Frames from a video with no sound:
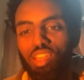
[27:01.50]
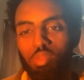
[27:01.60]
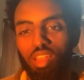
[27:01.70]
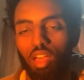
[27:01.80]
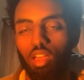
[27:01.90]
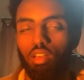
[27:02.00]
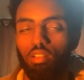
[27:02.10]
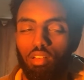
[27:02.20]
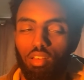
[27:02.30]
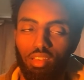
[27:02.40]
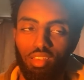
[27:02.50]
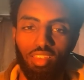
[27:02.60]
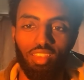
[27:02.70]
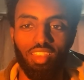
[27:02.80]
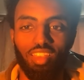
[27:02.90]
gonna be like, oh,
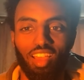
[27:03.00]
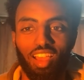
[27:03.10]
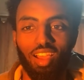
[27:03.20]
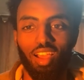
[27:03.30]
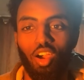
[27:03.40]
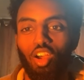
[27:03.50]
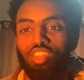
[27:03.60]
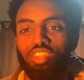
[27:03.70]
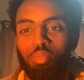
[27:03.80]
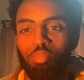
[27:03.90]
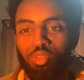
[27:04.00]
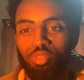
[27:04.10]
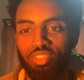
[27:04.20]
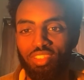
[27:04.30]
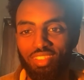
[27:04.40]
holiday
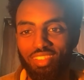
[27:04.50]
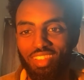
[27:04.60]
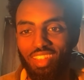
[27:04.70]
blues,